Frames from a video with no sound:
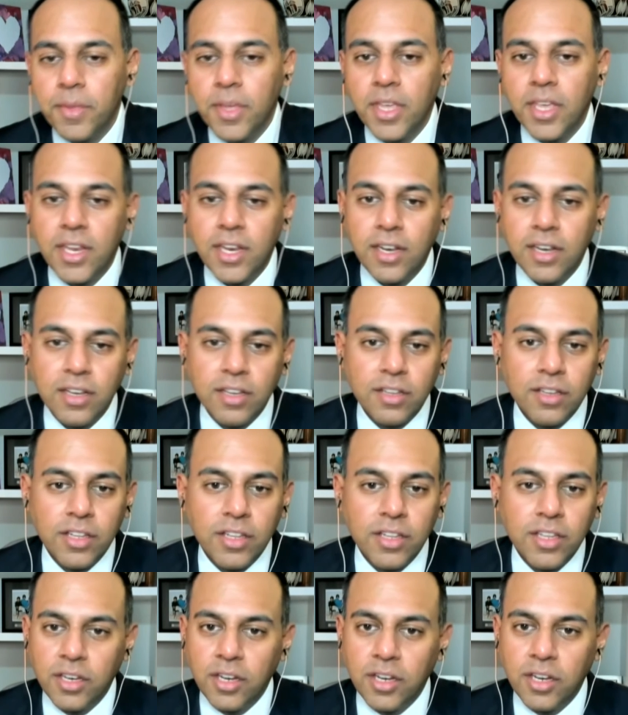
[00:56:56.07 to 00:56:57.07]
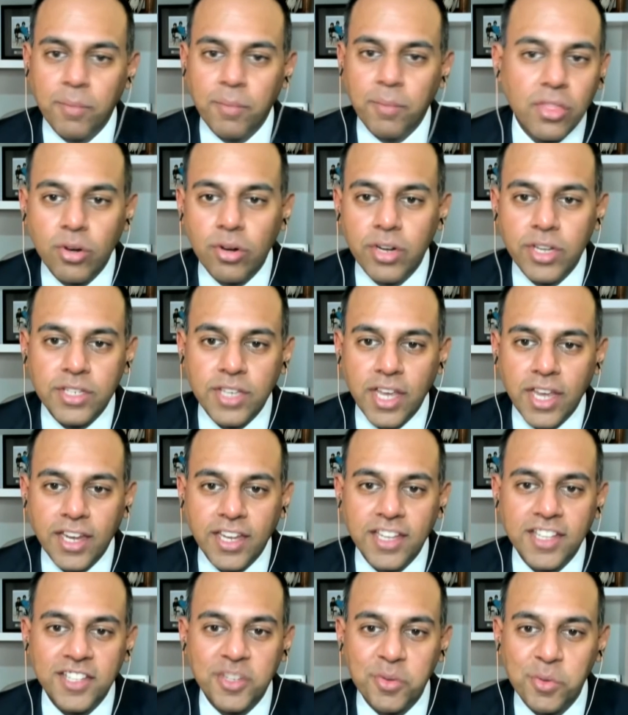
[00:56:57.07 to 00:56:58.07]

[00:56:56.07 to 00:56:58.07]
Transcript: in about 30 seconds,